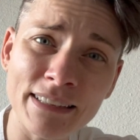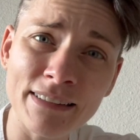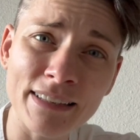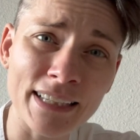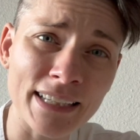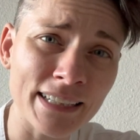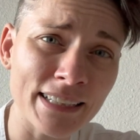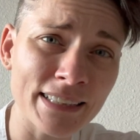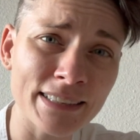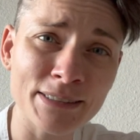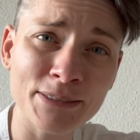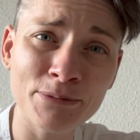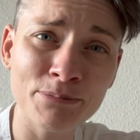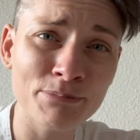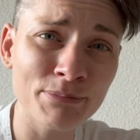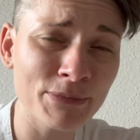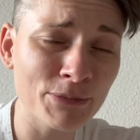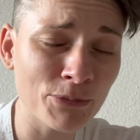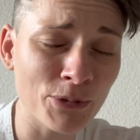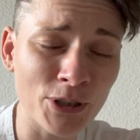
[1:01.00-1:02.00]
that is
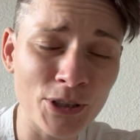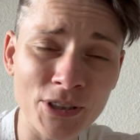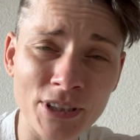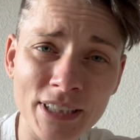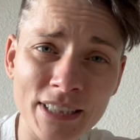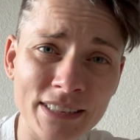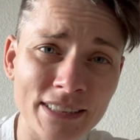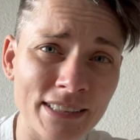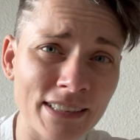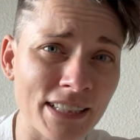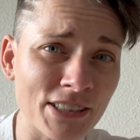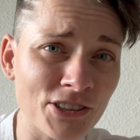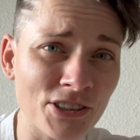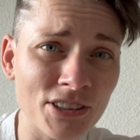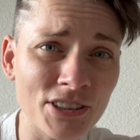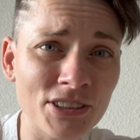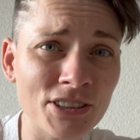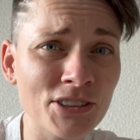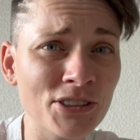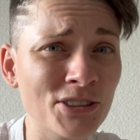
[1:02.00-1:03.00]
worthless, and they should
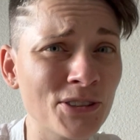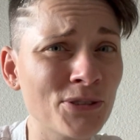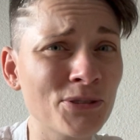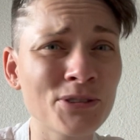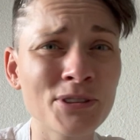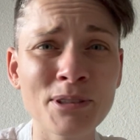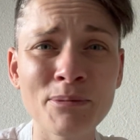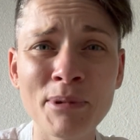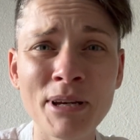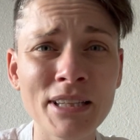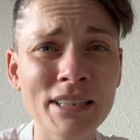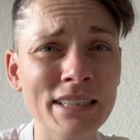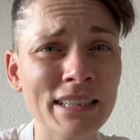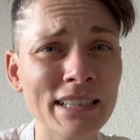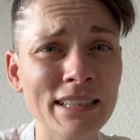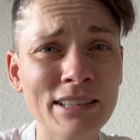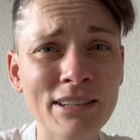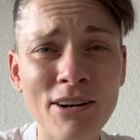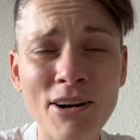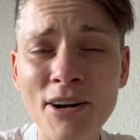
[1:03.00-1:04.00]
have just used a melody
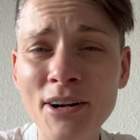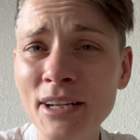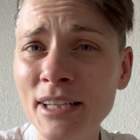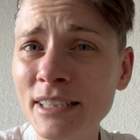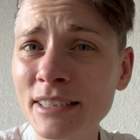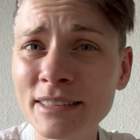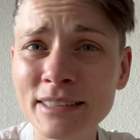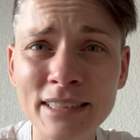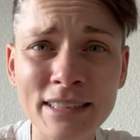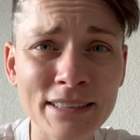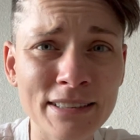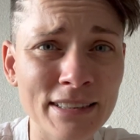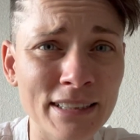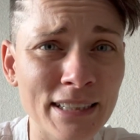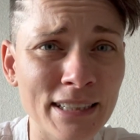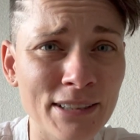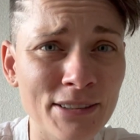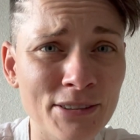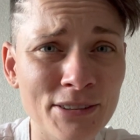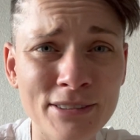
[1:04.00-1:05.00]
that already
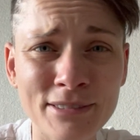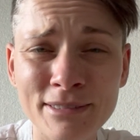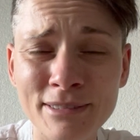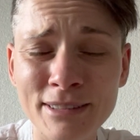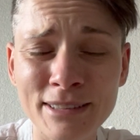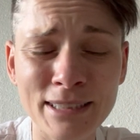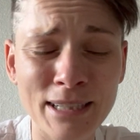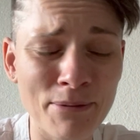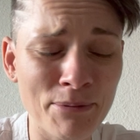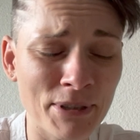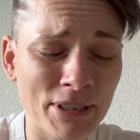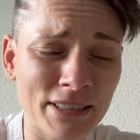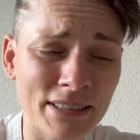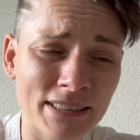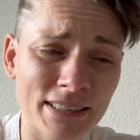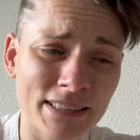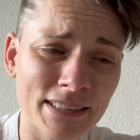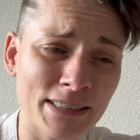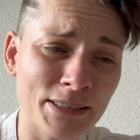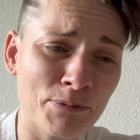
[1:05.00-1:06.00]
existed or stuff, because
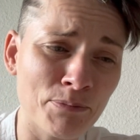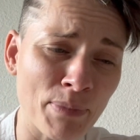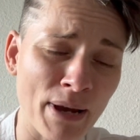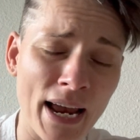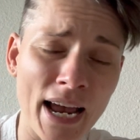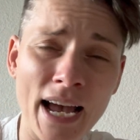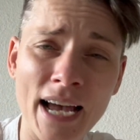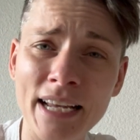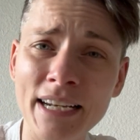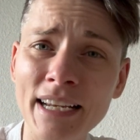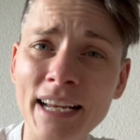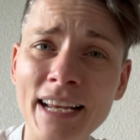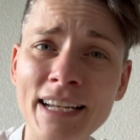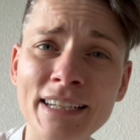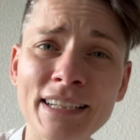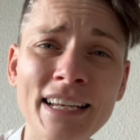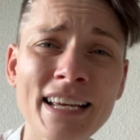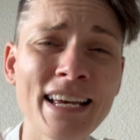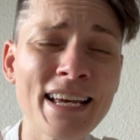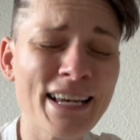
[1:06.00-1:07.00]
this is bad.
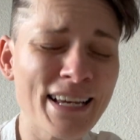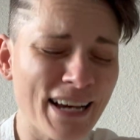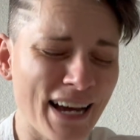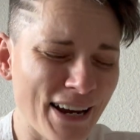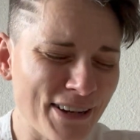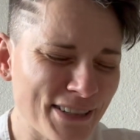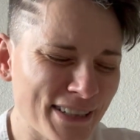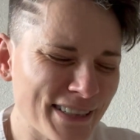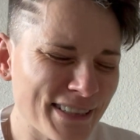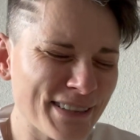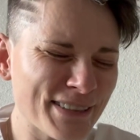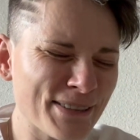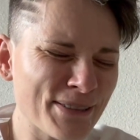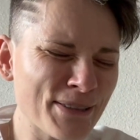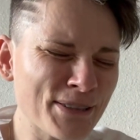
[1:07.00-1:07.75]
And the